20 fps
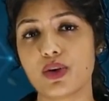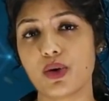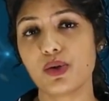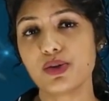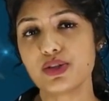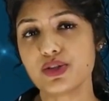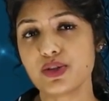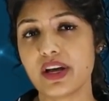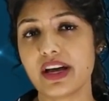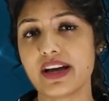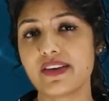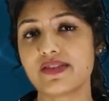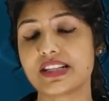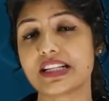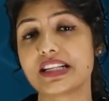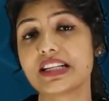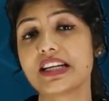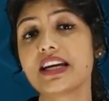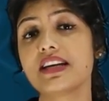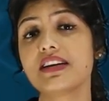also have
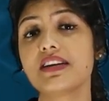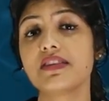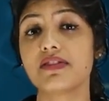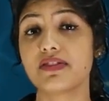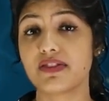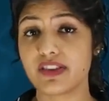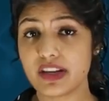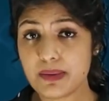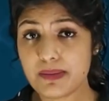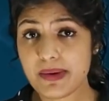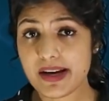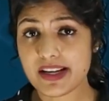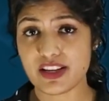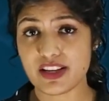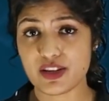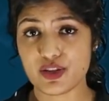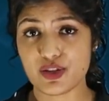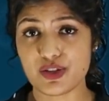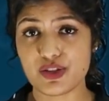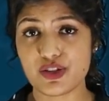dedicated feedback
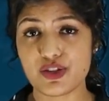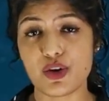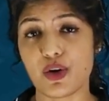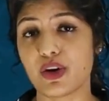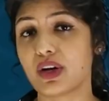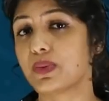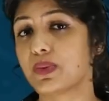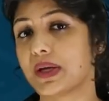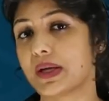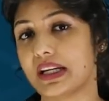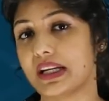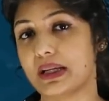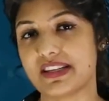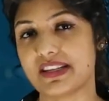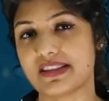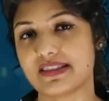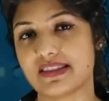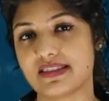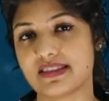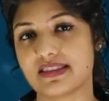sessions on a weekly
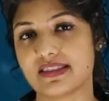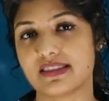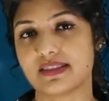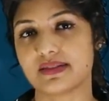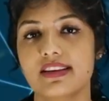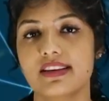basis.